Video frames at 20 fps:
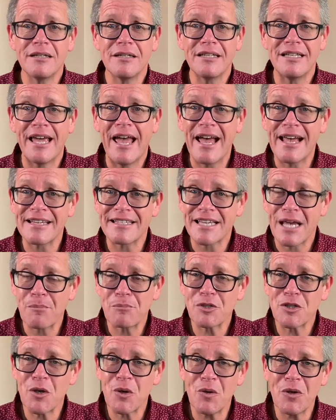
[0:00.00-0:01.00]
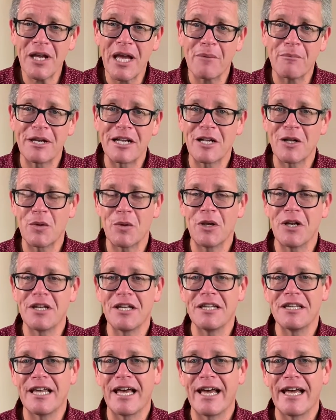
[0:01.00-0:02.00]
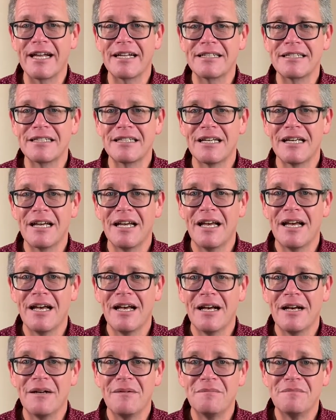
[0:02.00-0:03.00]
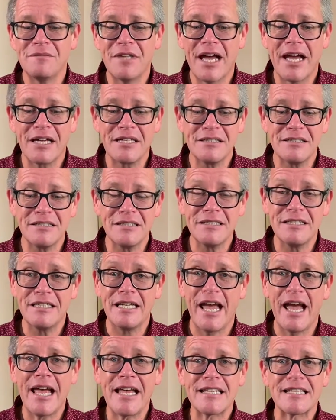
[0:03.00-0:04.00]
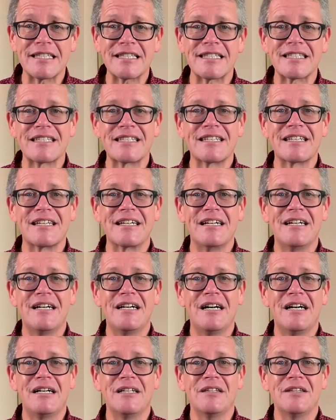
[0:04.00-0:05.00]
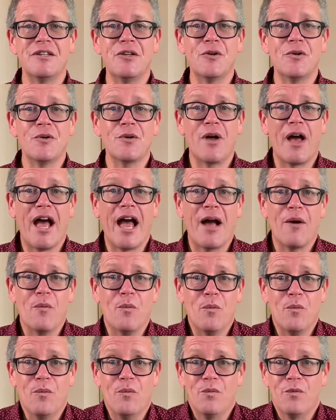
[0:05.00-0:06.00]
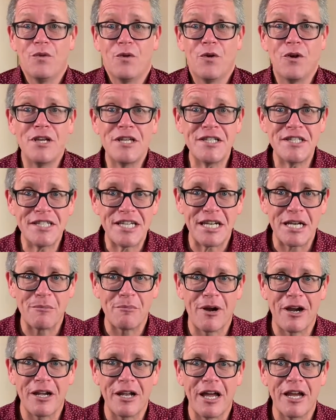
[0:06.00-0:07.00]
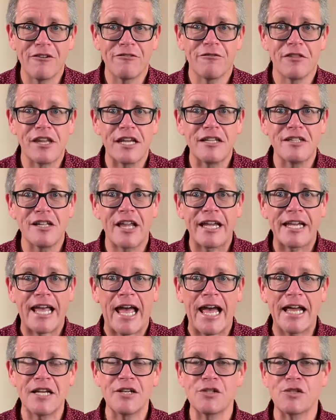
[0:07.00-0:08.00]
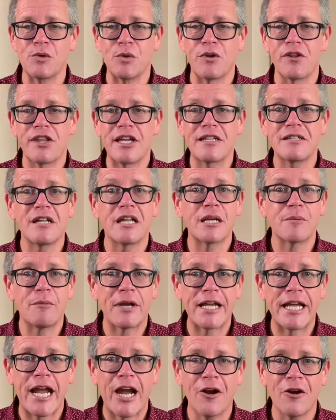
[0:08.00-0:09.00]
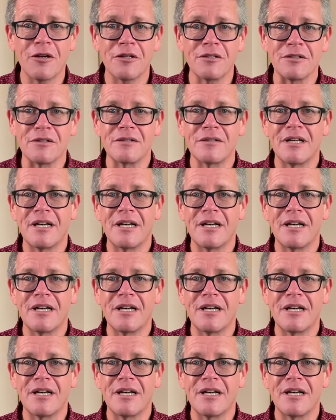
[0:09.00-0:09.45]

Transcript: Yes, absolutely, I'm included in that. That, yes, there, how, there is sin in my life, things like attitude, things like my character.